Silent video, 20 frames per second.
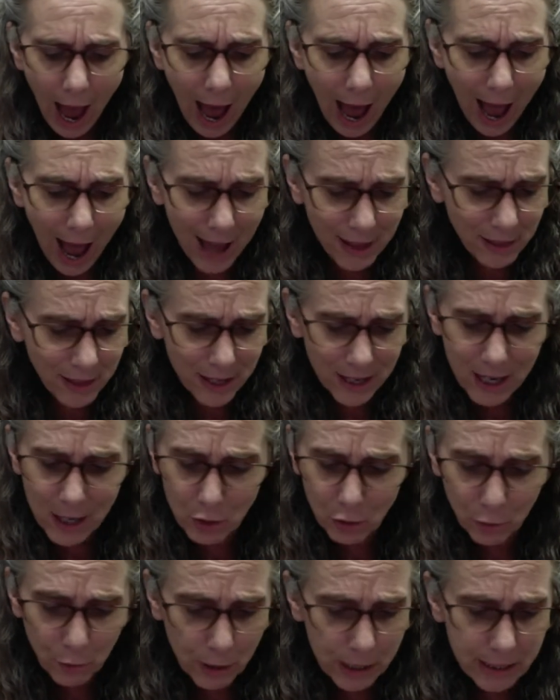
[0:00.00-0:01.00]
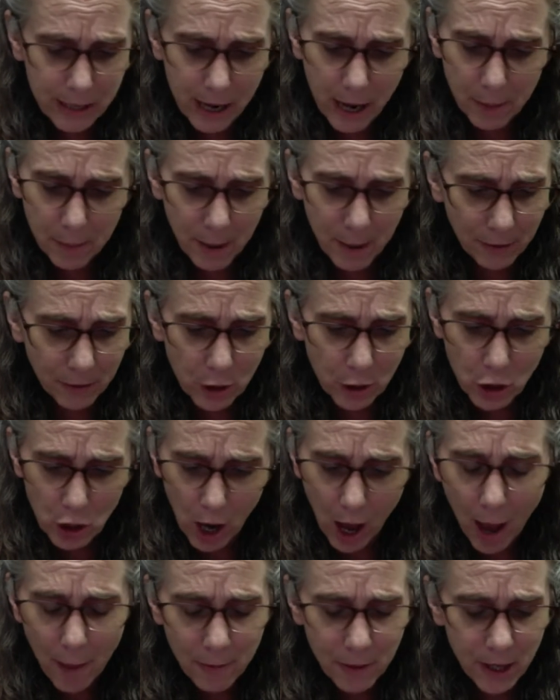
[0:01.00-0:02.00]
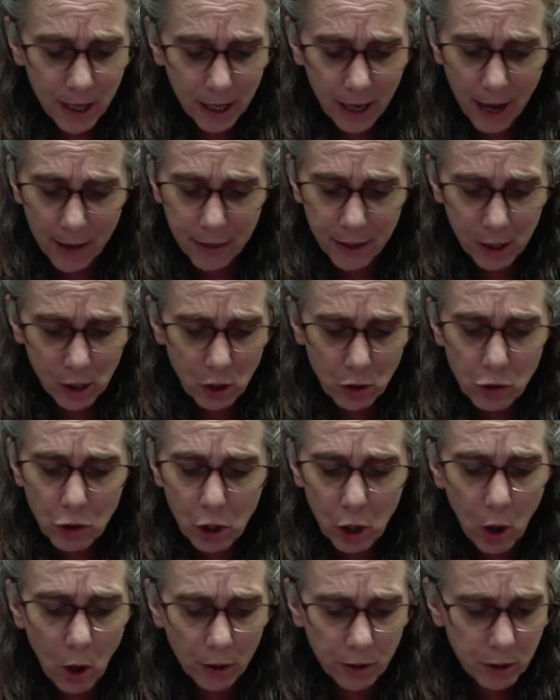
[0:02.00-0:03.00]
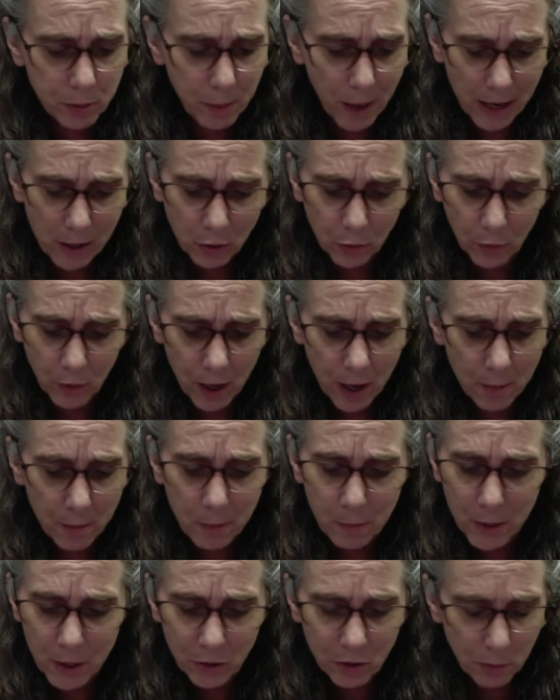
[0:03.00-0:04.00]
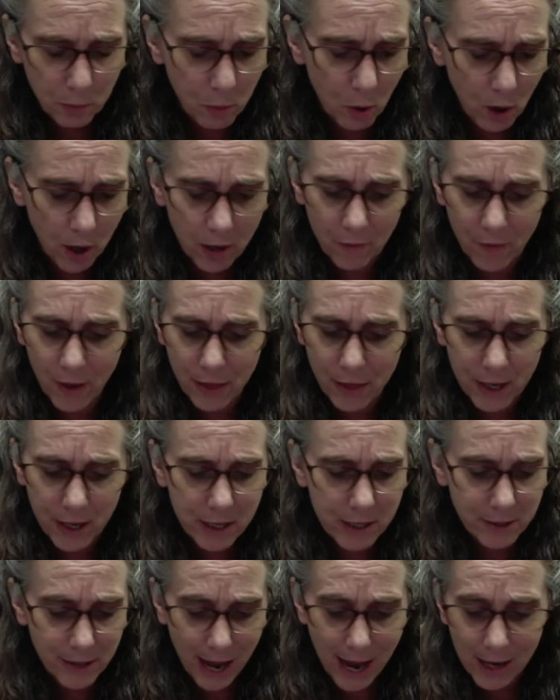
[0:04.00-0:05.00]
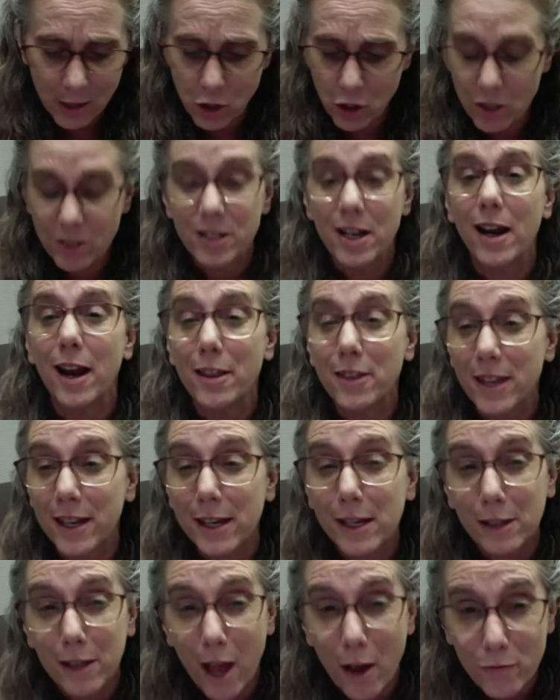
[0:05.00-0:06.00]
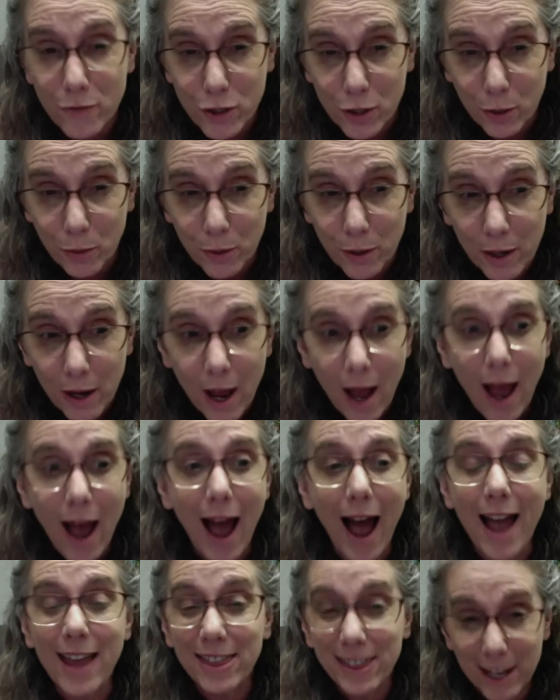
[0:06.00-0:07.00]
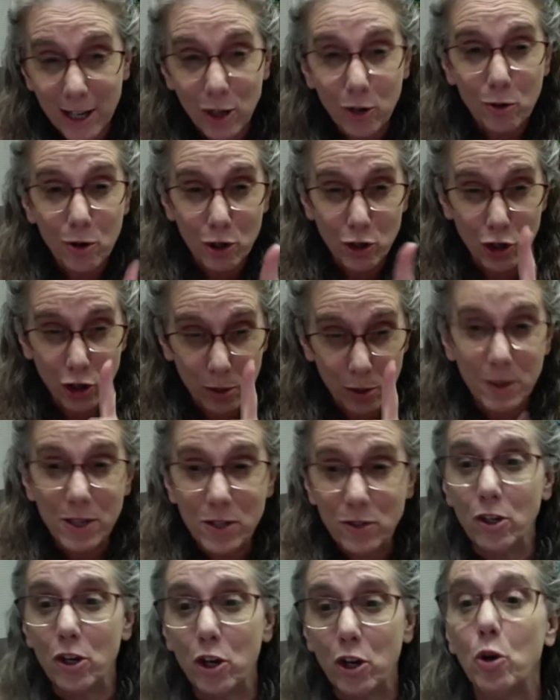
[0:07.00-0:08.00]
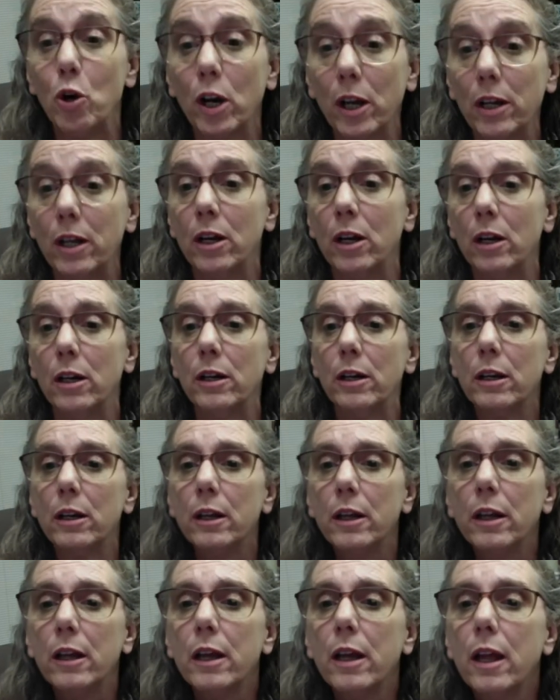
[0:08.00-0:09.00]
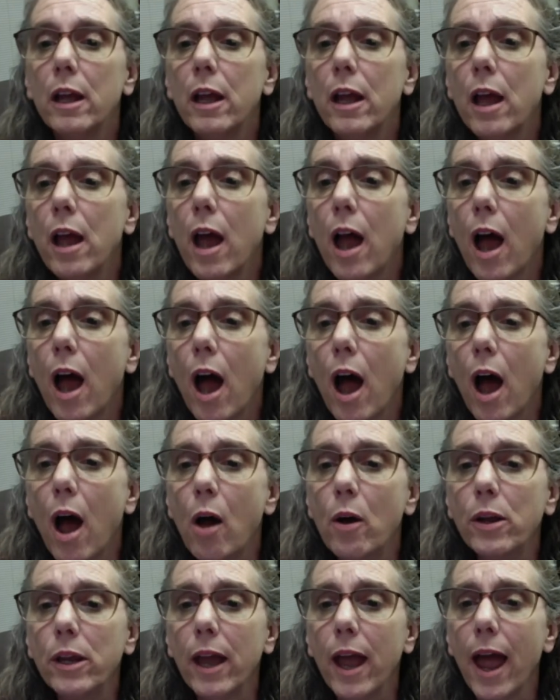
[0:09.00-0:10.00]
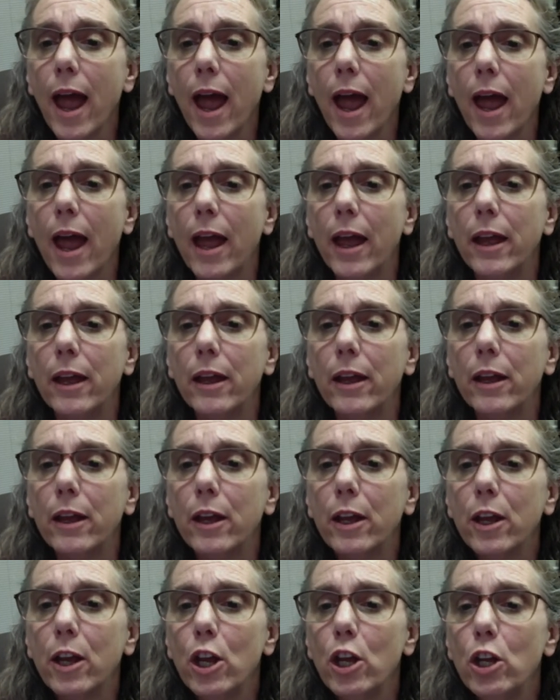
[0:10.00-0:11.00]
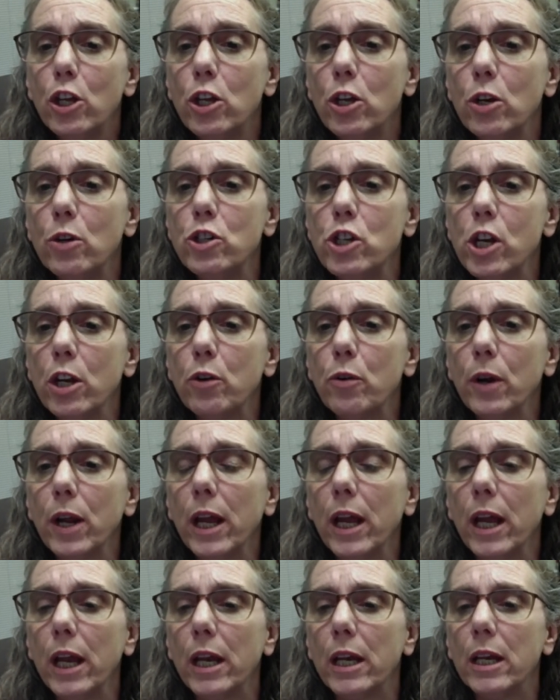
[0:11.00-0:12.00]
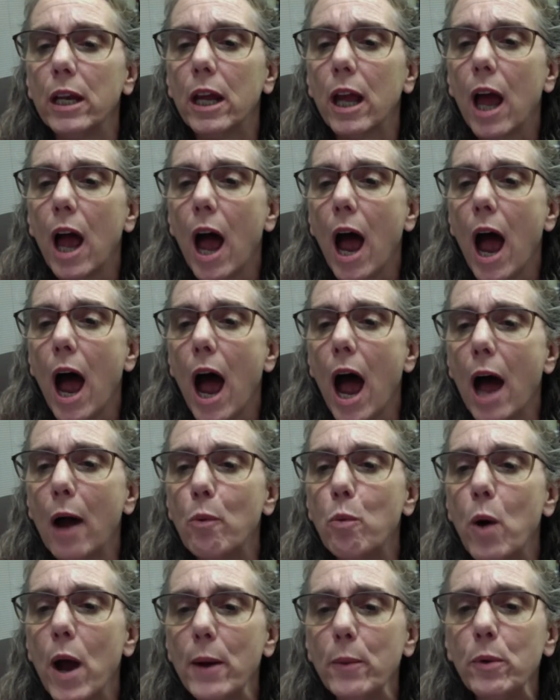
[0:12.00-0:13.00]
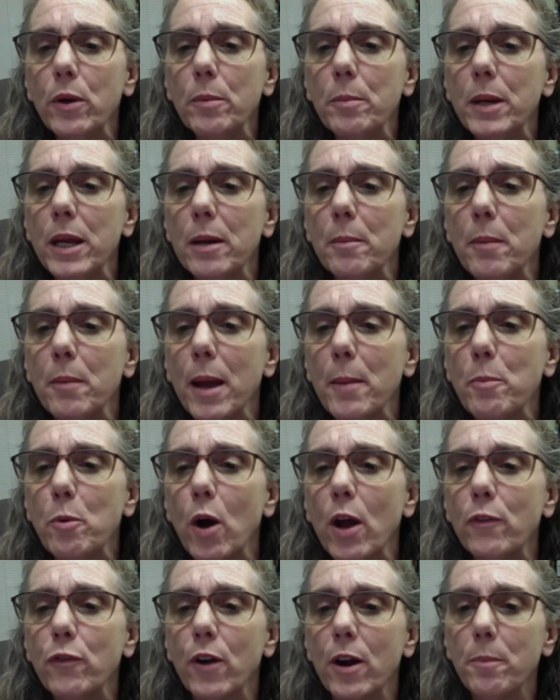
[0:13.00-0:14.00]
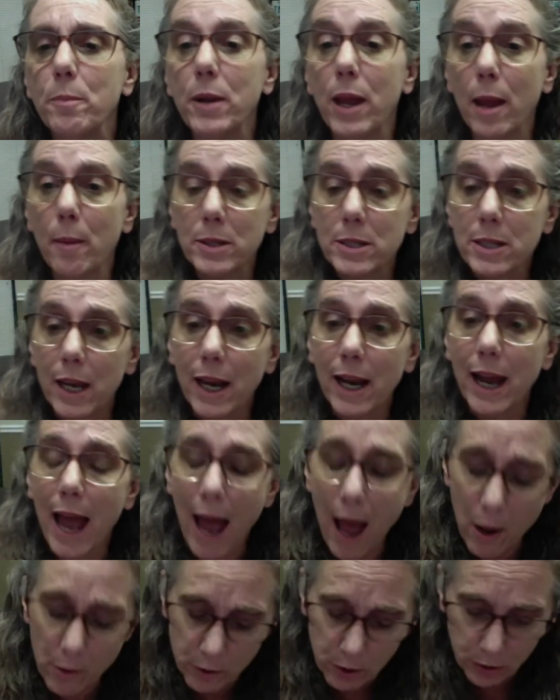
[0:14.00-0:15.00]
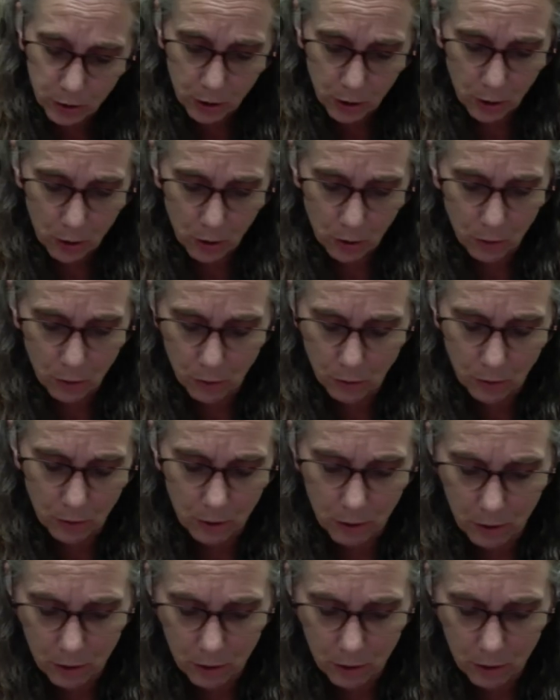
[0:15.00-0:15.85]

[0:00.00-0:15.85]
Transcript: I think he's freaked out about the job thing. I think you should hold space for him and be supportive. I think he's anxious and I think he loves you. I think you should be secure here. Okay, QG Green. When will me and my boyfriend be able to get a house soon?